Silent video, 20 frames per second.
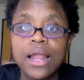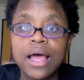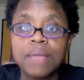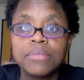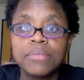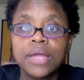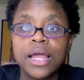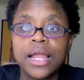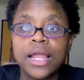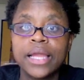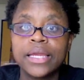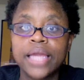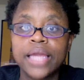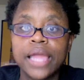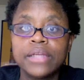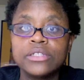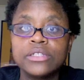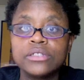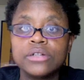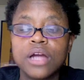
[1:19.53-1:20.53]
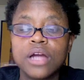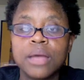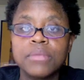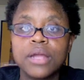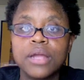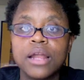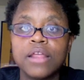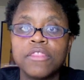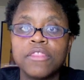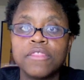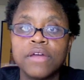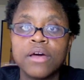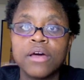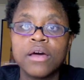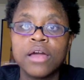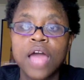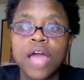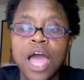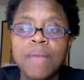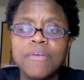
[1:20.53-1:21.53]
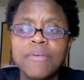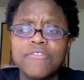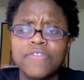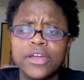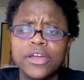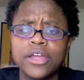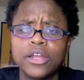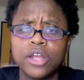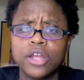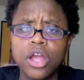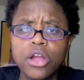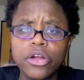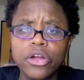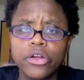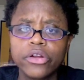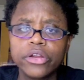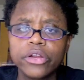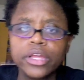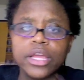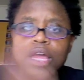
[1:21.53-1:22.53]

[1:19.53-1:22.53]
I'm not a gangster. I'm not a thug. I'm a fucking nerd.